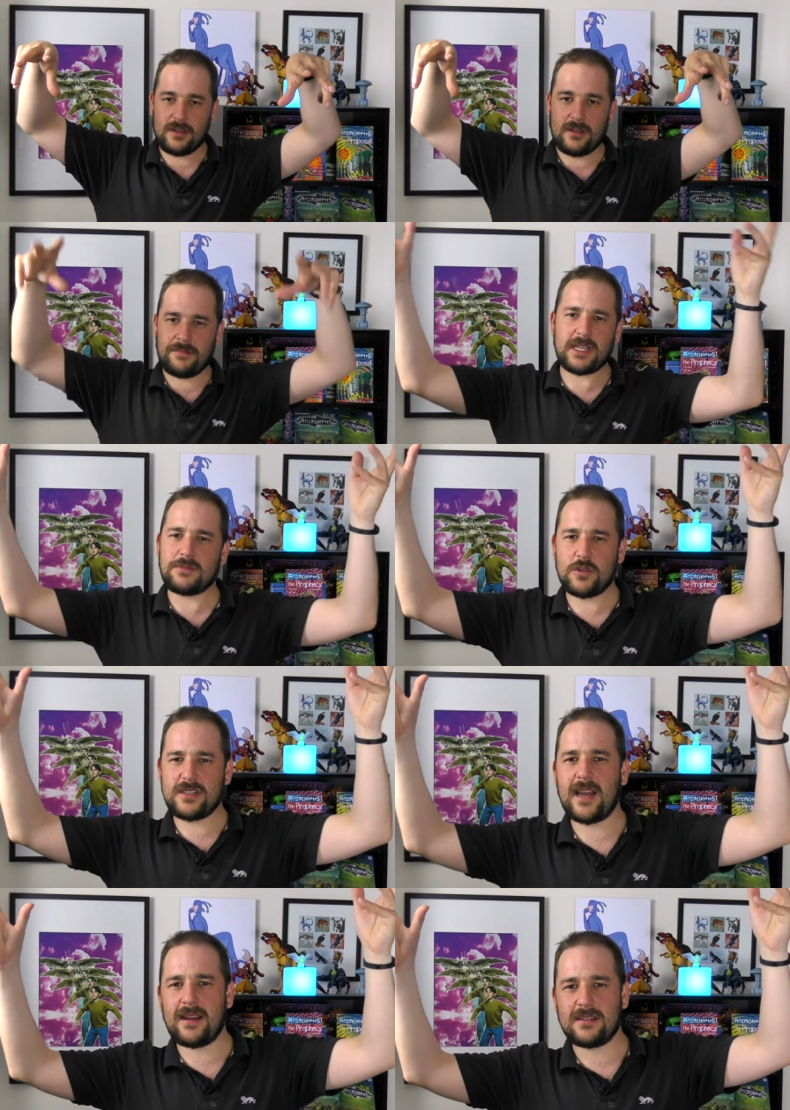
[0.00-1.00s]
That makes more
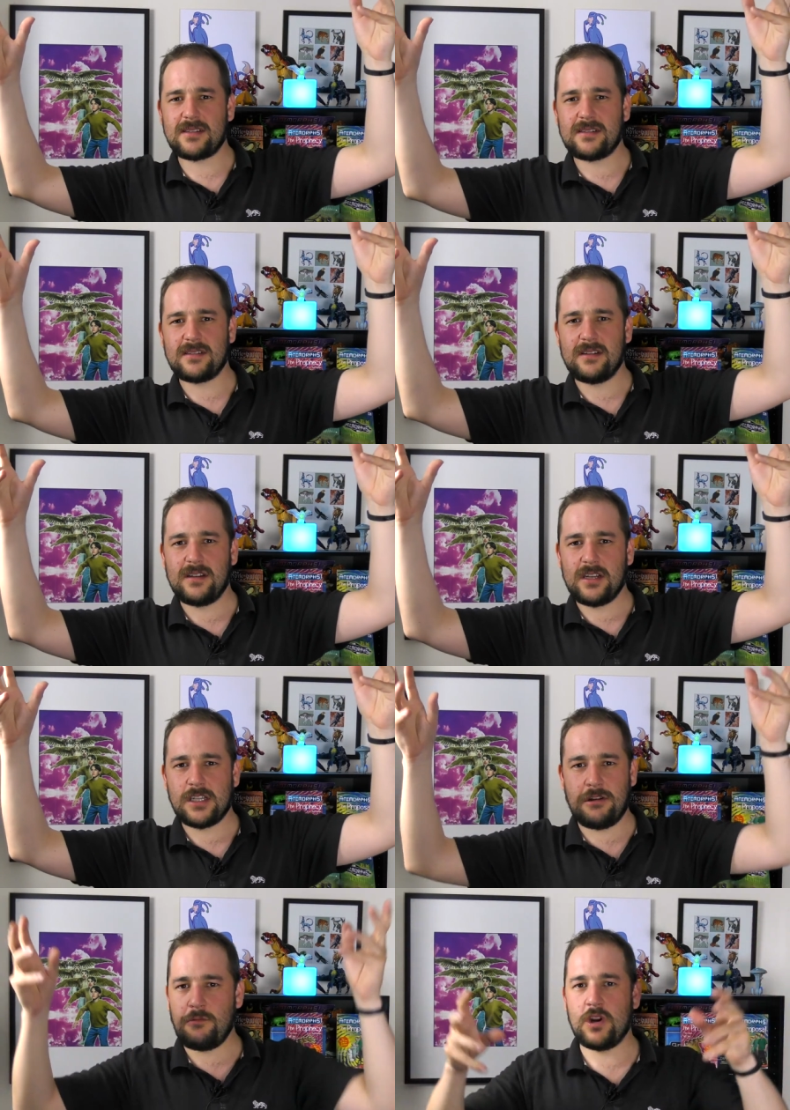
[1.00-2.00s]
sense.
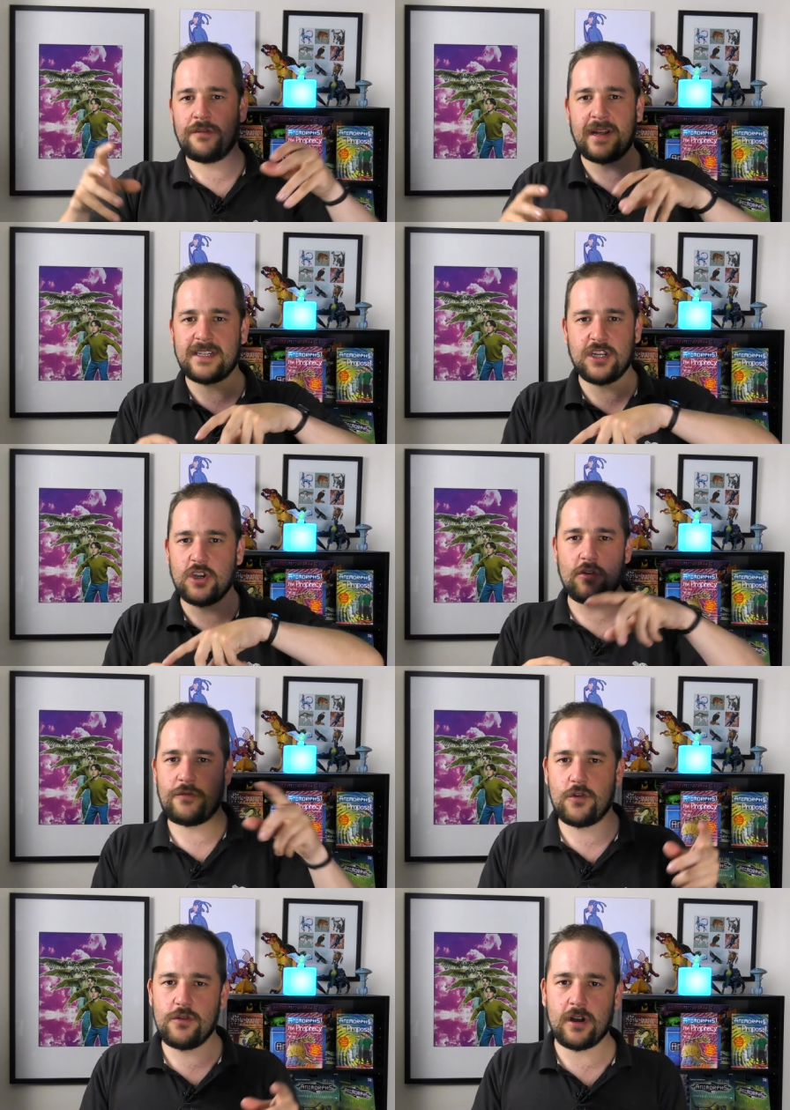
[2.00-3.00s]
So he wouldn't have had to go
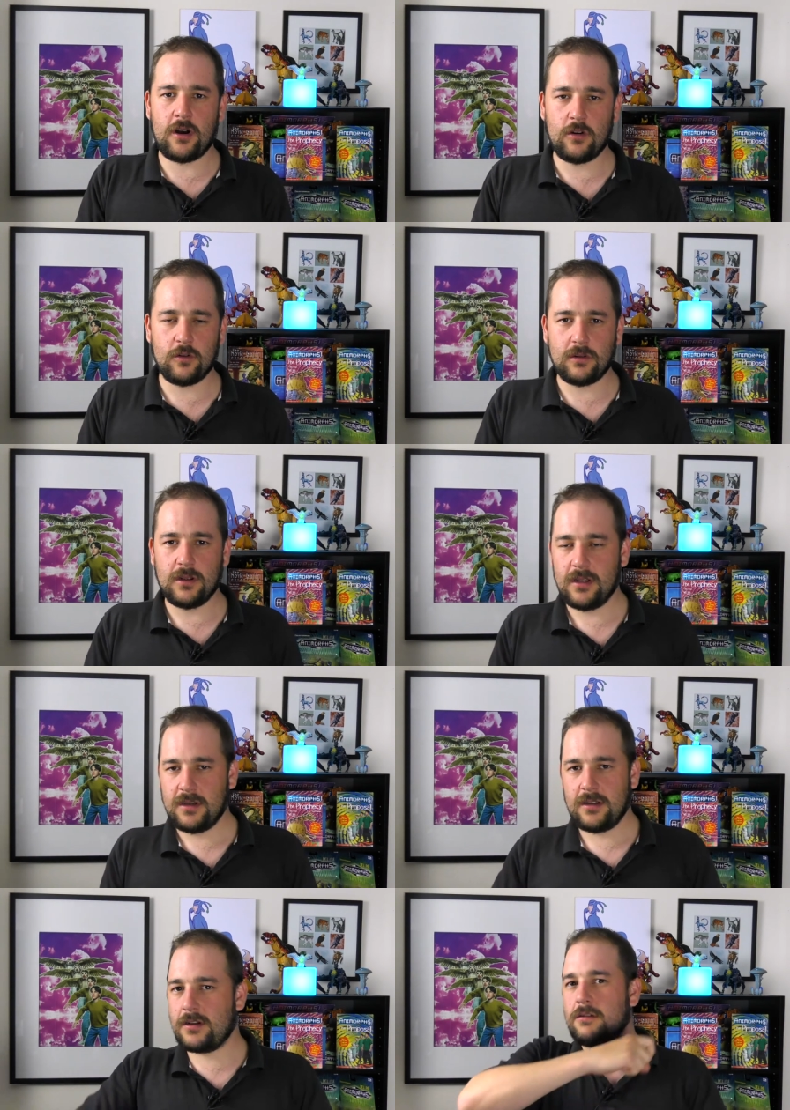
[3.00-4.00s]
through the whole,
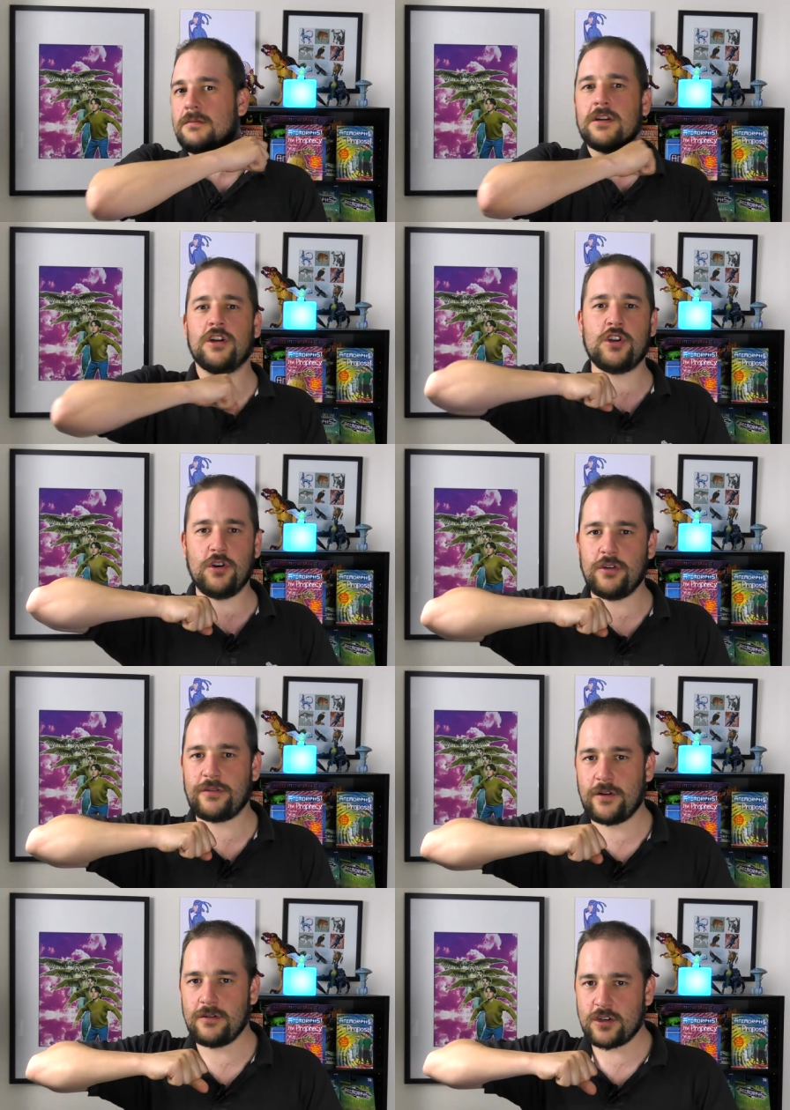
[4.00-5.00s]
oh, I'm going to cut your
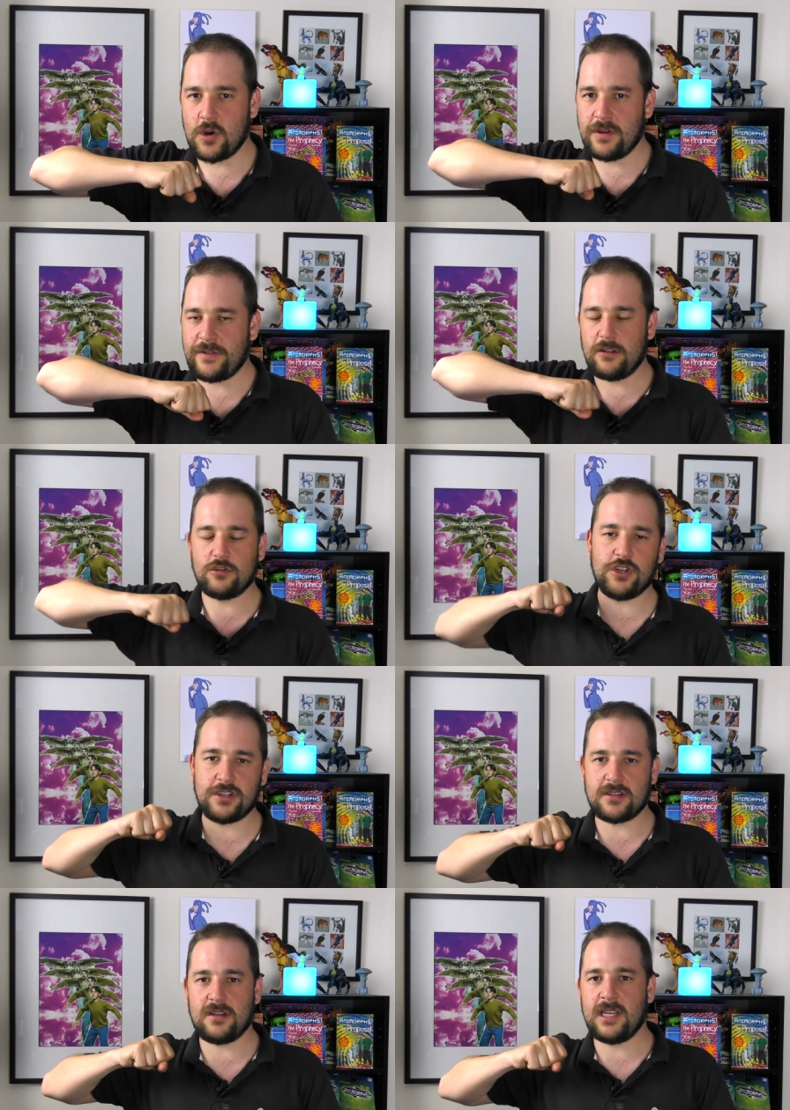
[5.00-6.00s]
throat, Toby, if Aldrea
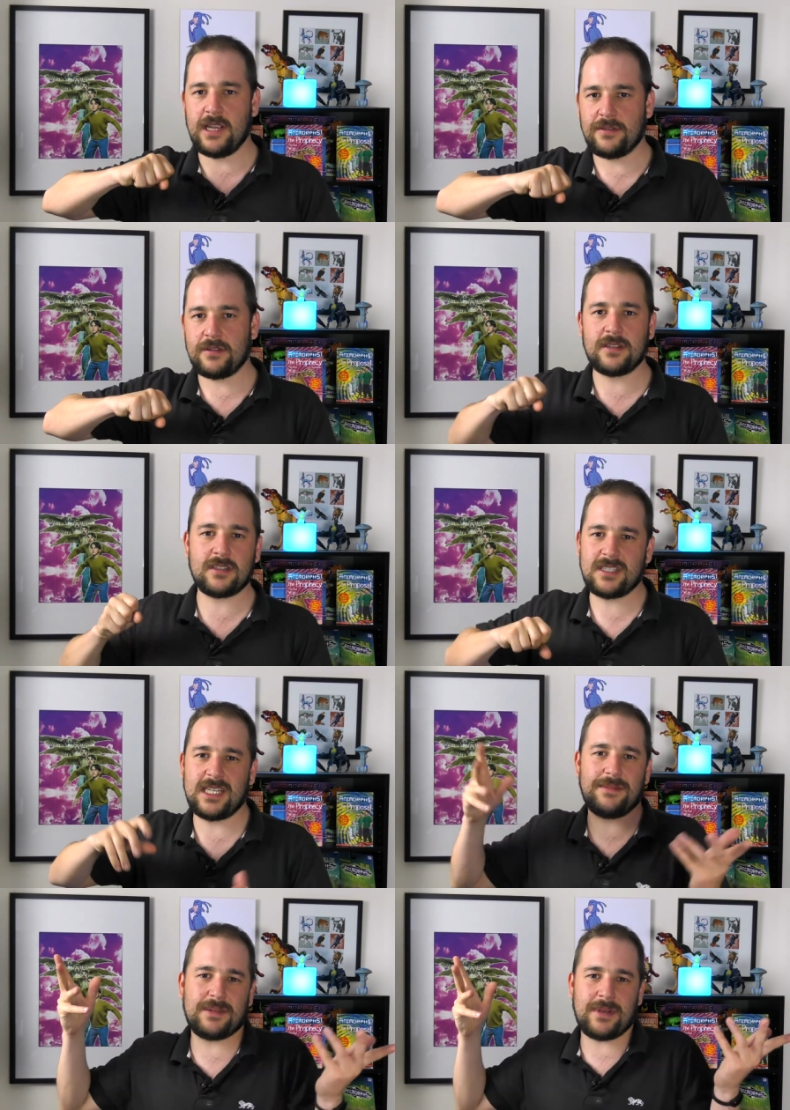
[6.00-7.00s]
doesn't leave. It just
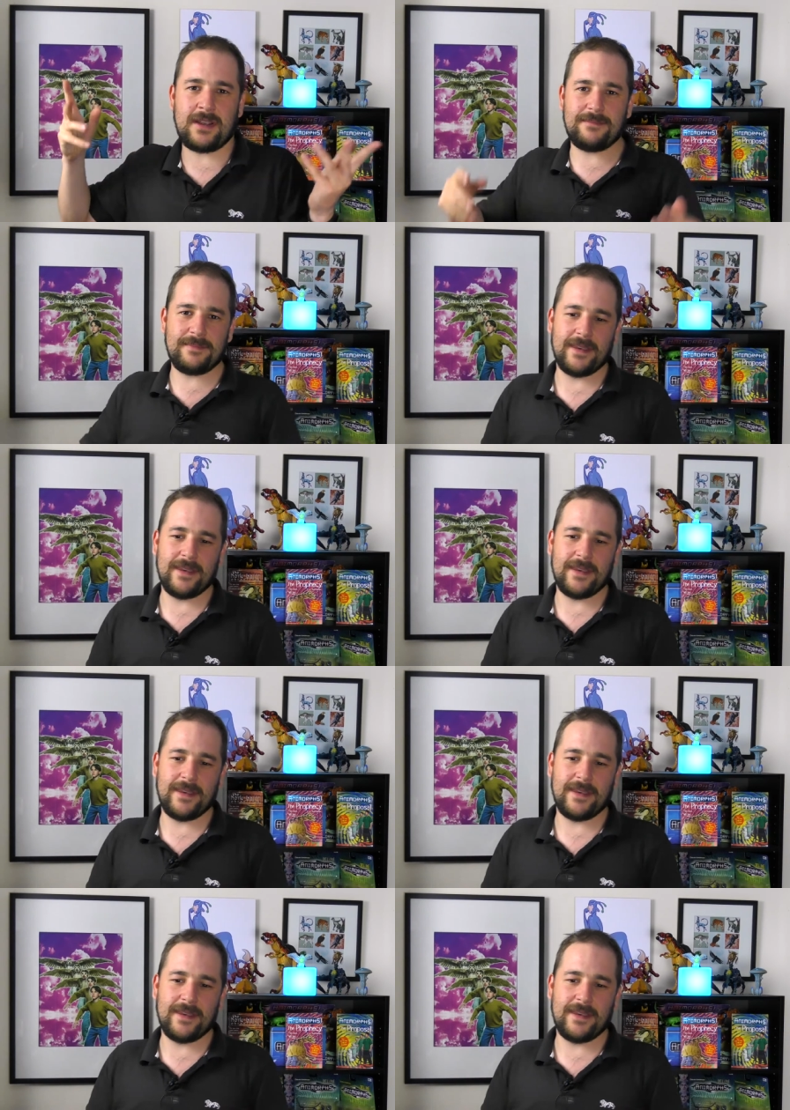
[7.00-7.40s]
seemed a bit